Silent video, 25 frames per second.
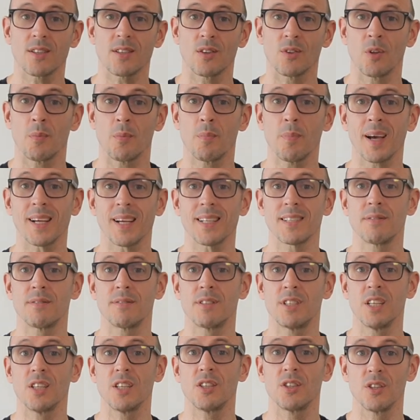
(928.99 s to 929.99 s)
on the passive
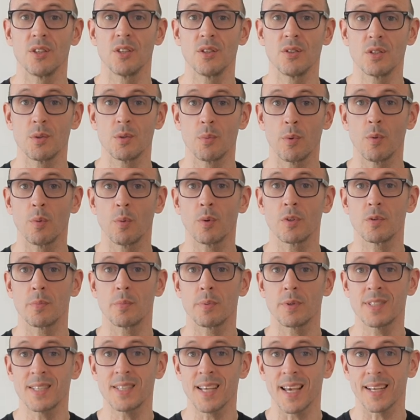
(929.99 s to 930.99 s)
tissues that we want to
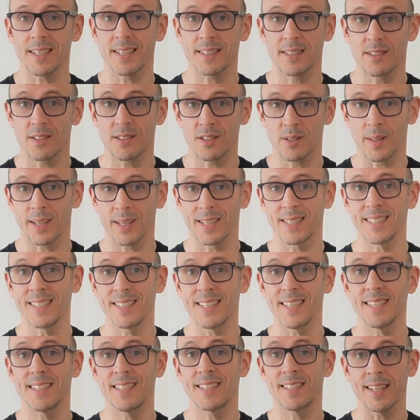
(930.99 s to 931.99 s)
protect so they can
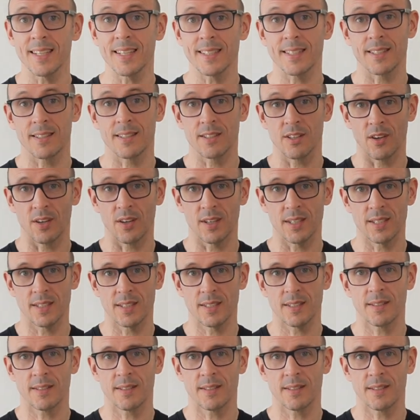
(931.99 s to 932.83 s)
desensitise.